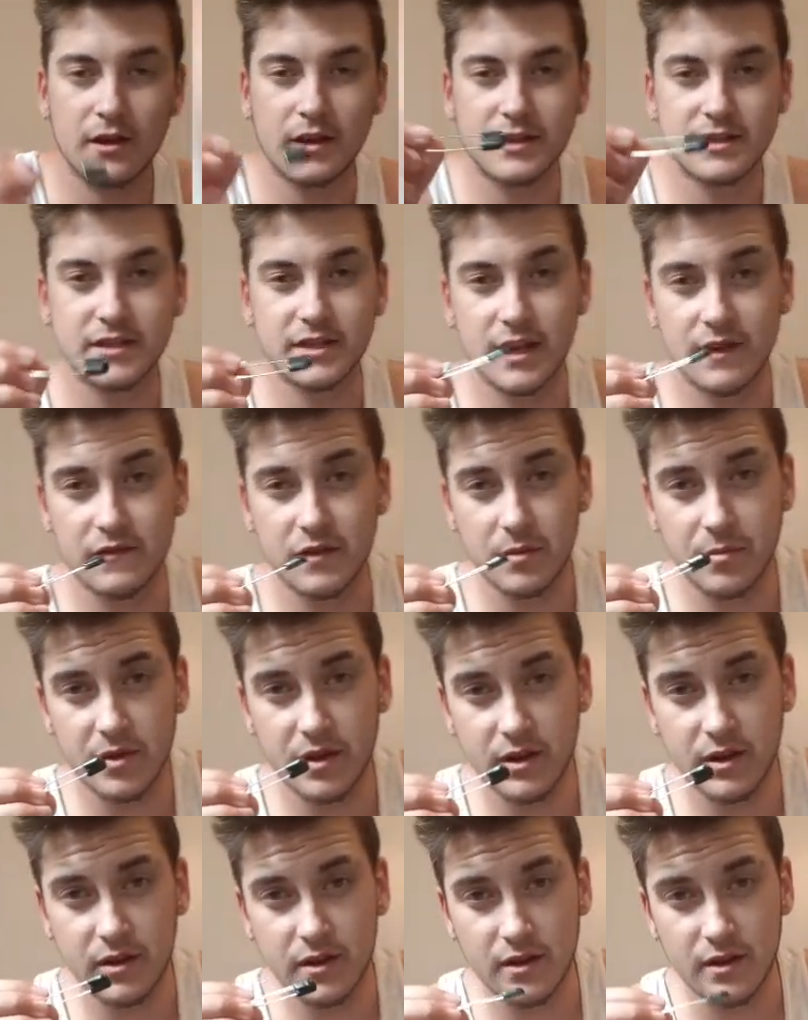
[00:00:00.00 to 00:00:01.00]
safety
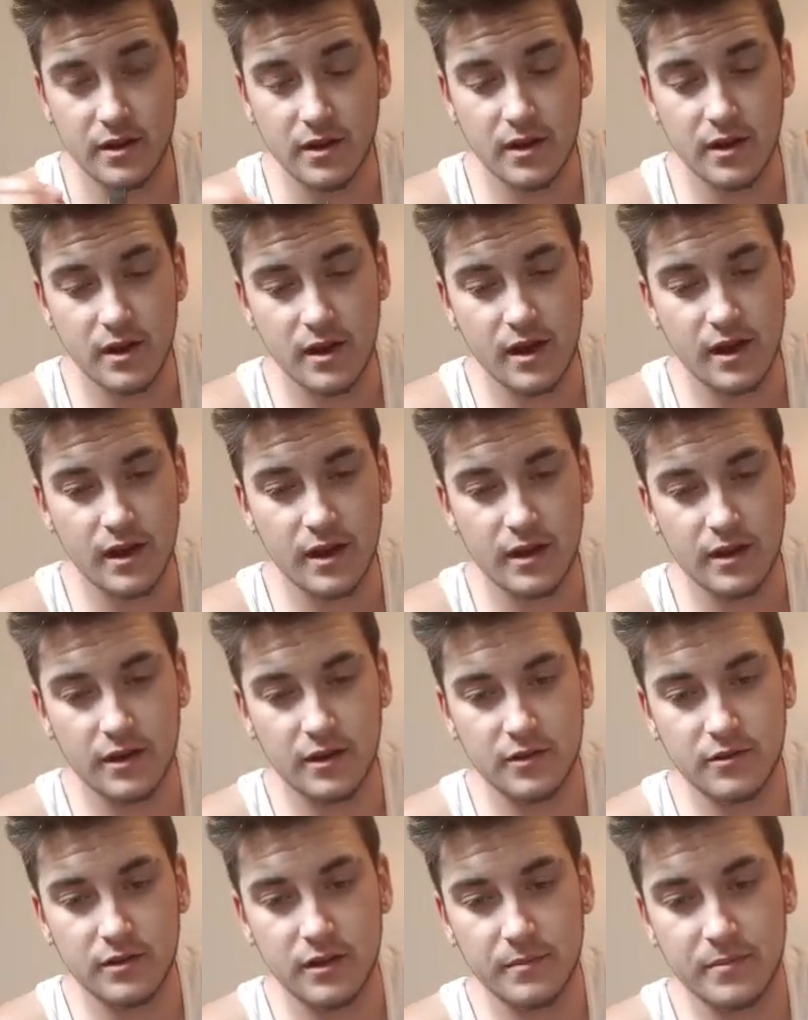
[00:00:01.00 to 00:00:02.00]
pin and
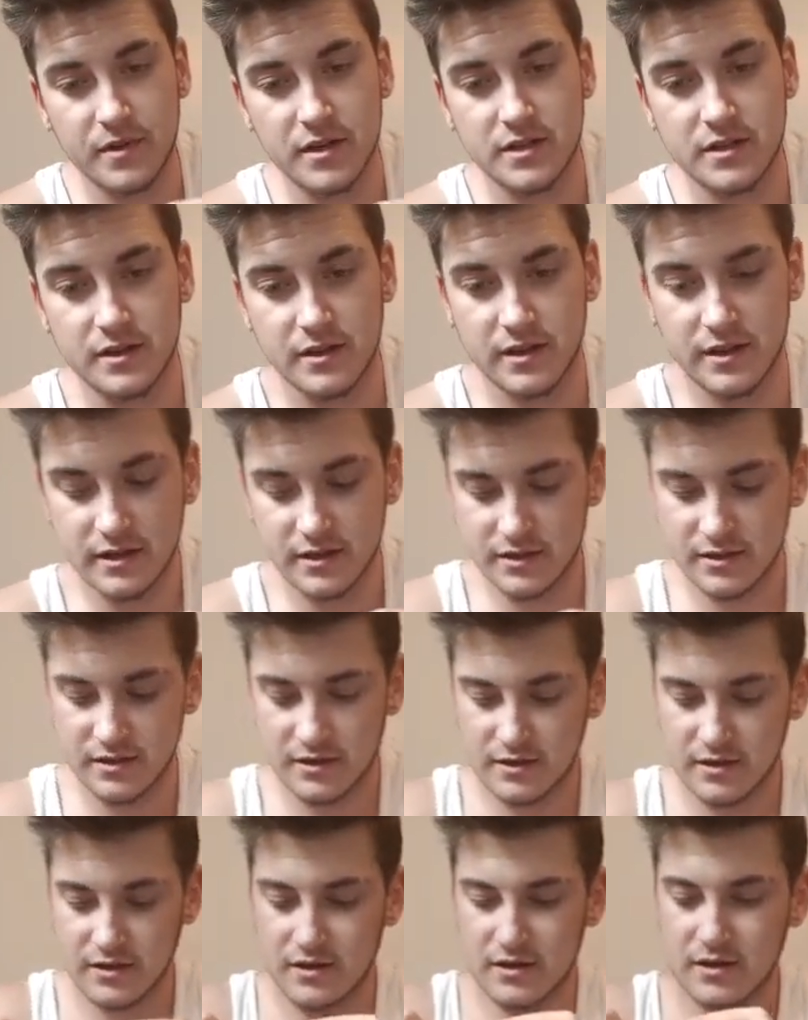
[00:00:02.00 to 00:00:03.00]
you clip it to
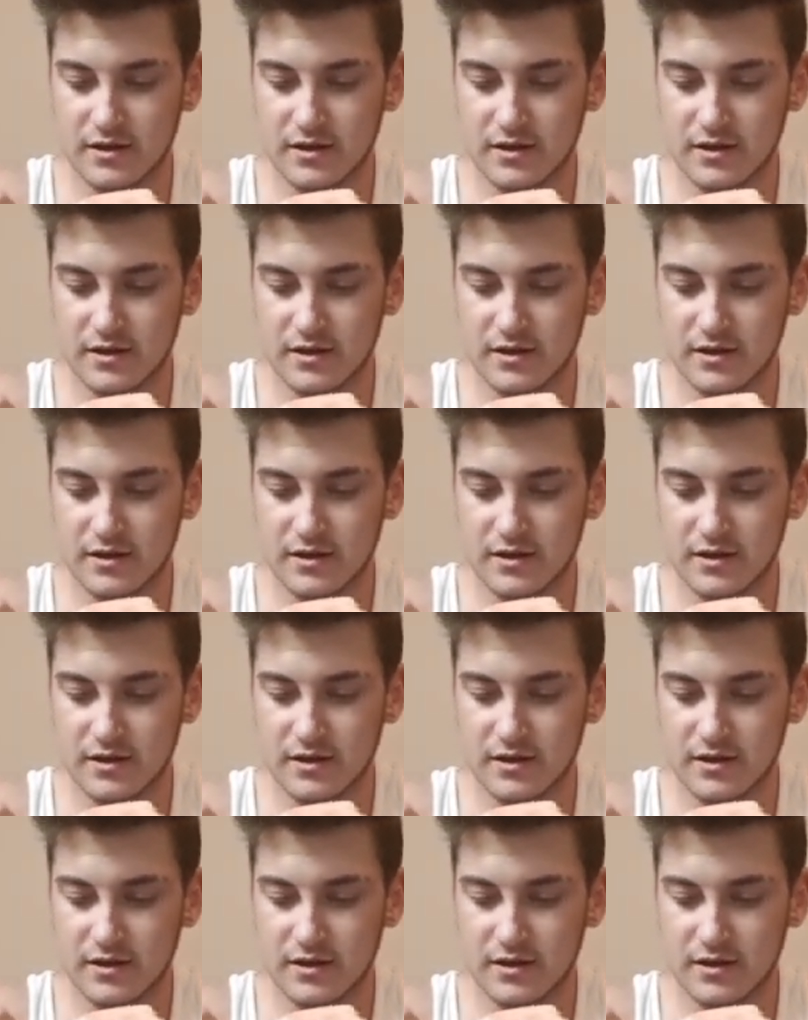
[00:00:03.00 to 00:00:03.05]
this,